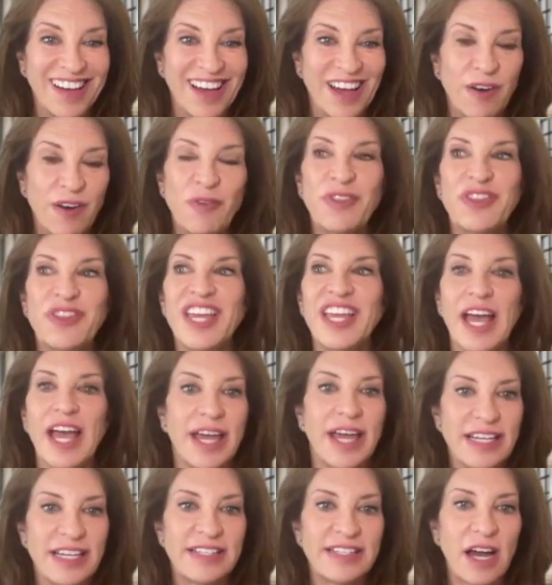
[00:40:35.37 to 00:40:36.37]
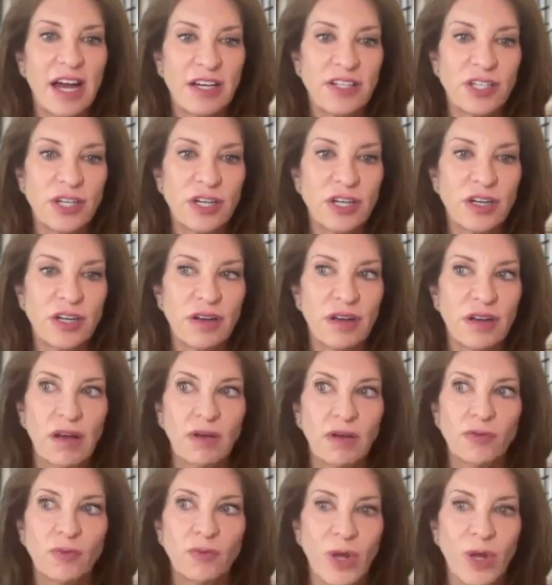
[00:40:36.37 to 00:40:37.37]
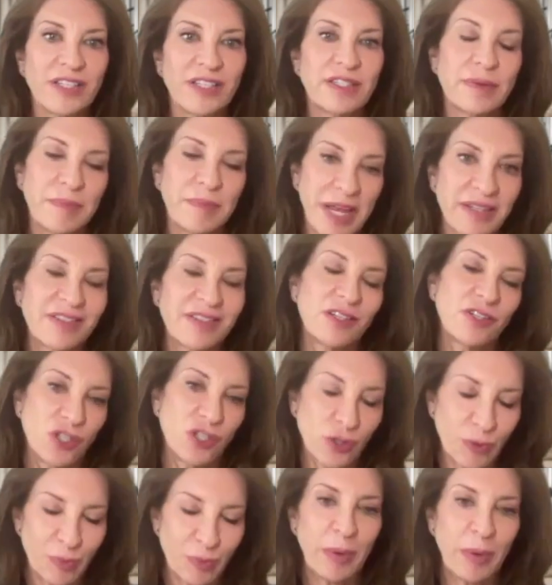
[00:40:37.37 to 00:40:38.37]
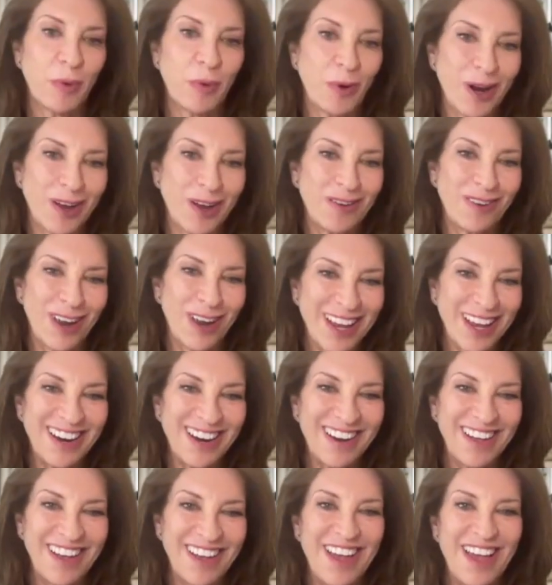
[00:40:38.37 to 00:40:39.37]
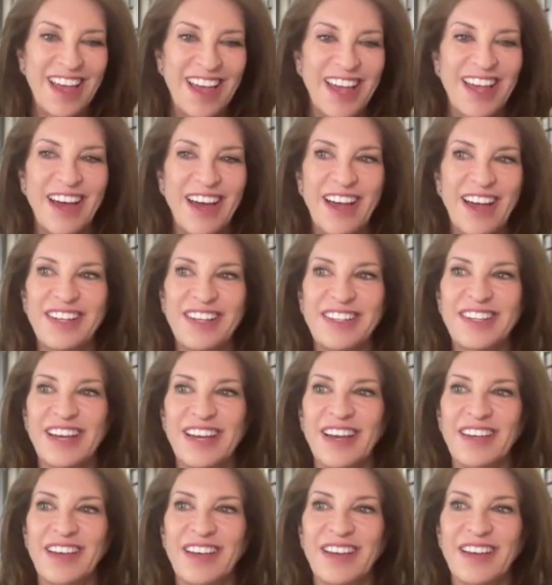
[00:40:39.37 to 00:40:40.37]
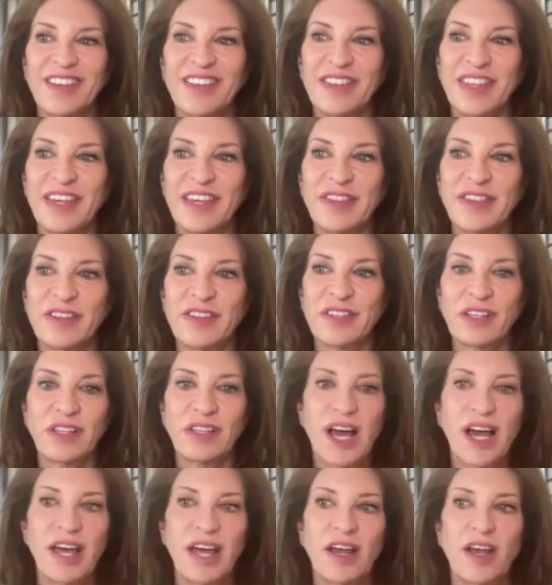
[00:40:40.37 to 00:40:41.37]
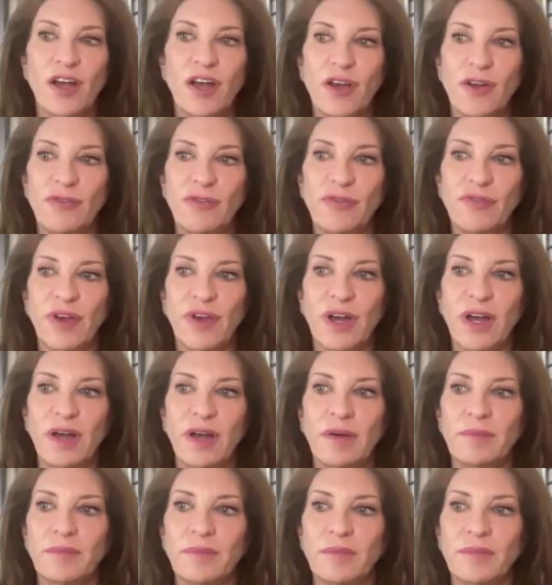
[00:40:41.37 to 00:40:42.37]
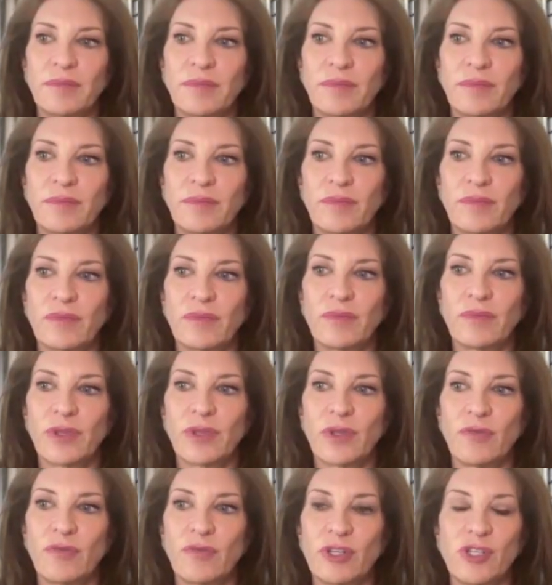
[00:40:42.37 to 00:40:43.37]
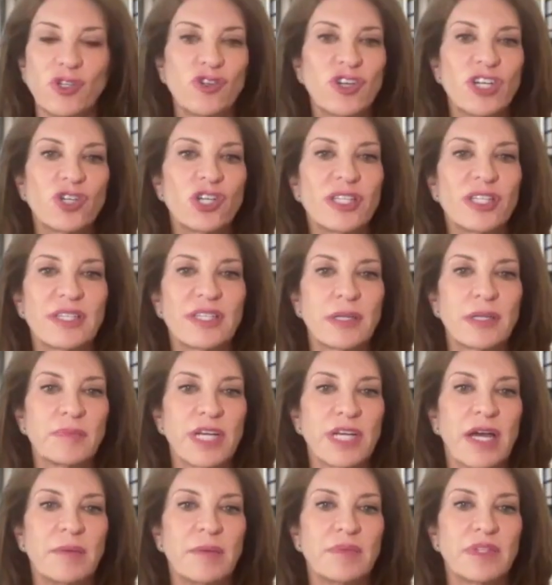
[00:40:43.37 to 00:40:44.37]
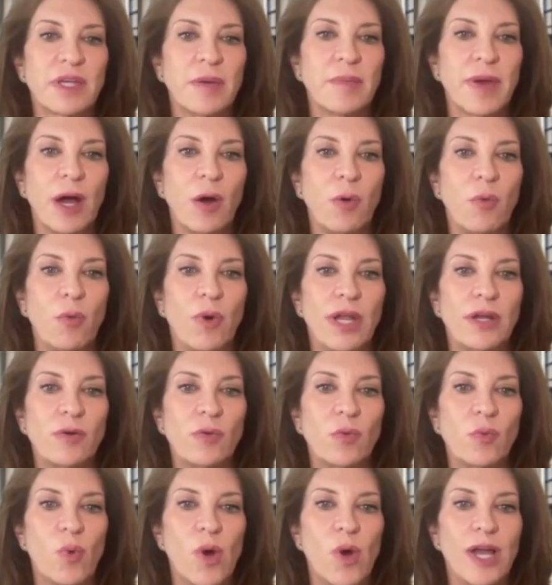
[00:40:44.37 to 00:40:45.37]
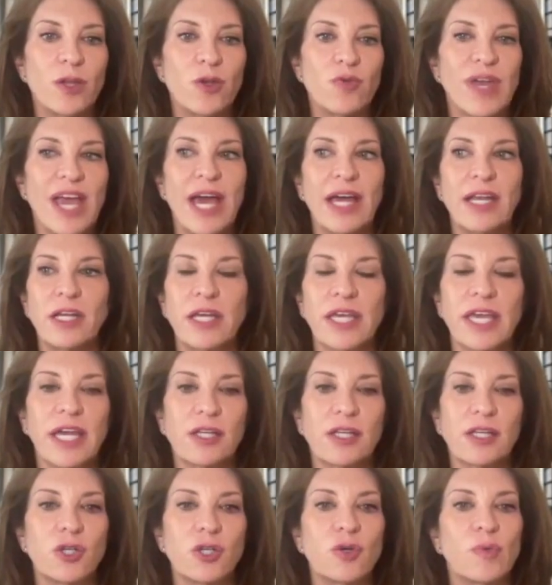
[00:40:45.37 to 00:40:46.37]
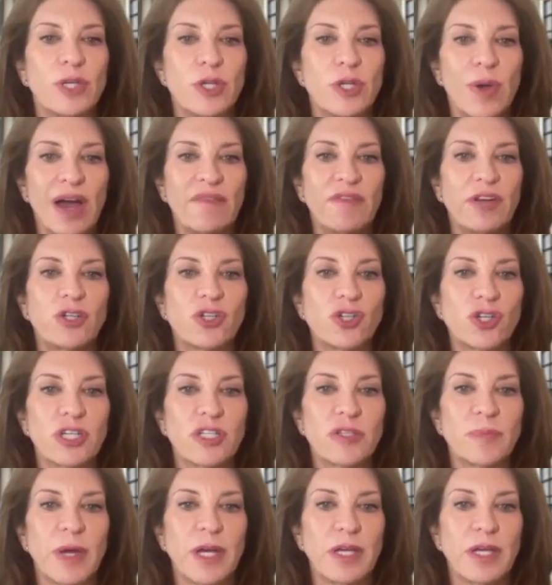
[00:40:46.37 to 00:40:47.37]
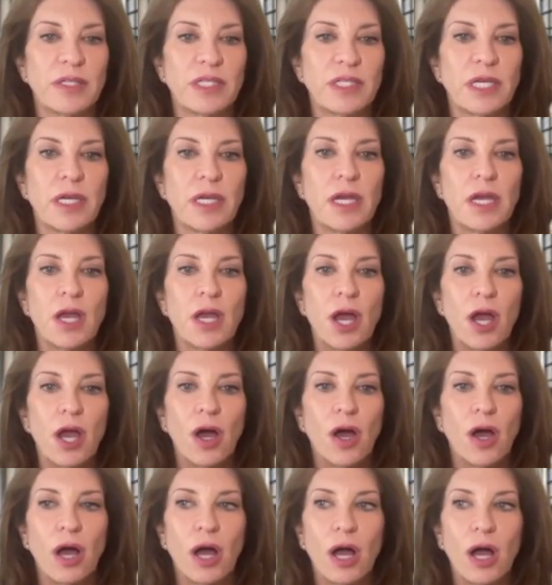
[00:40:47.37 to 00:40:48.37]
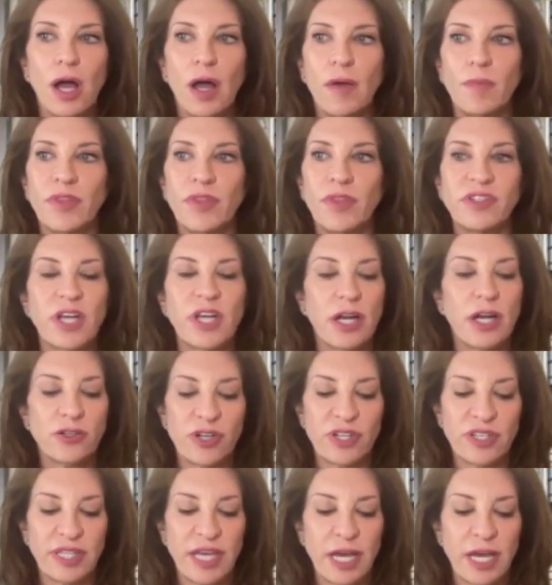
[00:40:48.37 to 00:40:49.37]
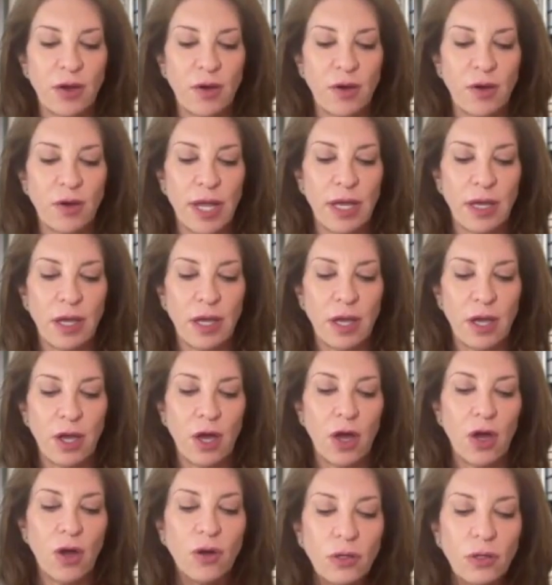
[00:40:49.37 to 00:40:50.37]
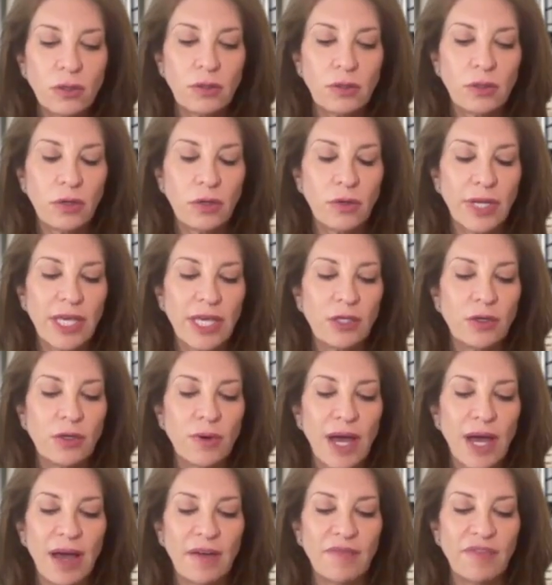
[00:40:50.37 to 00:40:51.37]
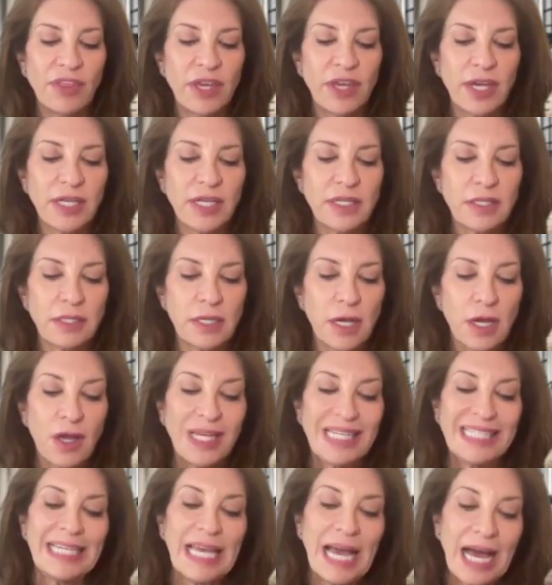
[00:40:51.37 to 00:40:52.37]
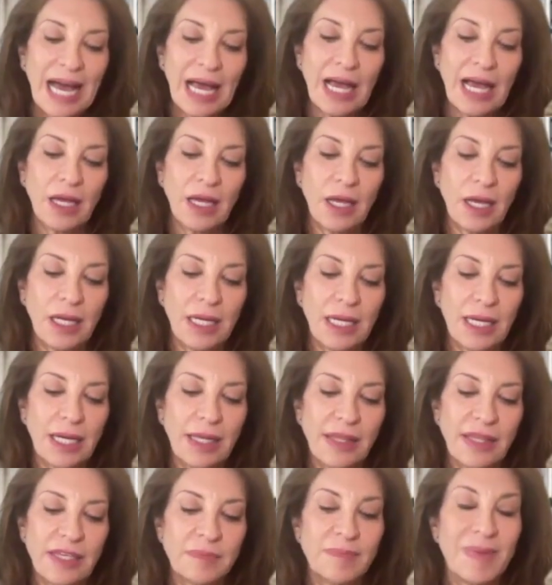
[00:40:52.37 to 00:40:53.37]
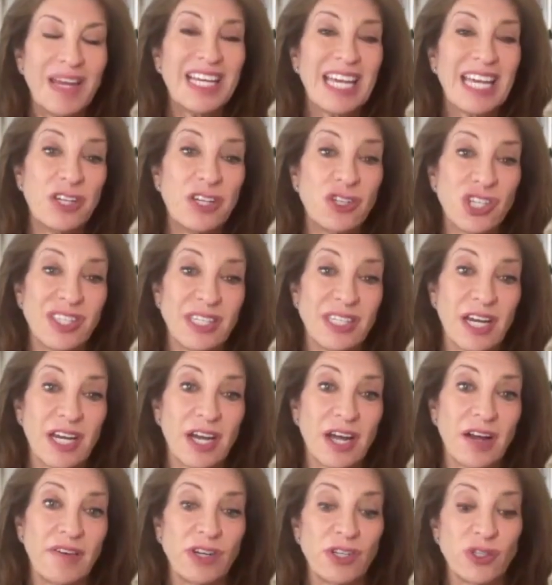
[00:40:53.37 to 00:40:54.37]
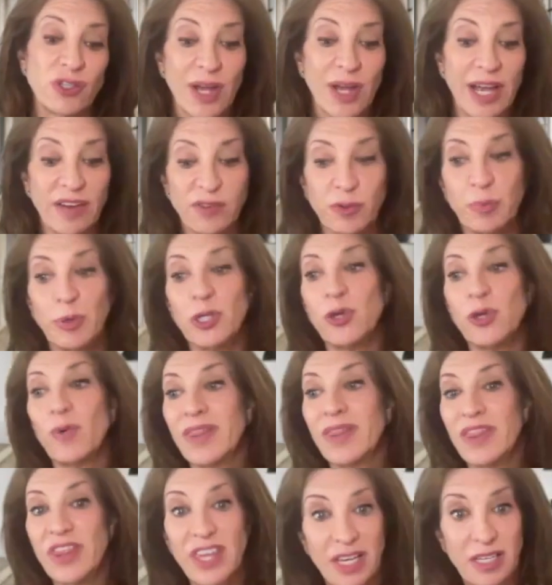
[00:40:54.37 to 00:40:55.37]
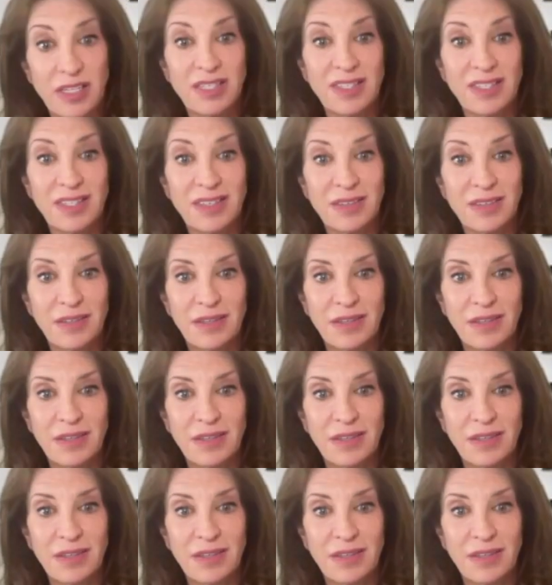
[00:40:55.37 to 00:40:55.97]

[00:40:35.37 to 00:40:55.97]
I don't think any doctor went into medicine to do paperwork, right? And I think there's a lot of restrictions sometimes about what you can and can't do when you have an insurance policy. The doctor is then going, oh, okay, you have this. Yeah, this medication is not covered, so I have to put you on this.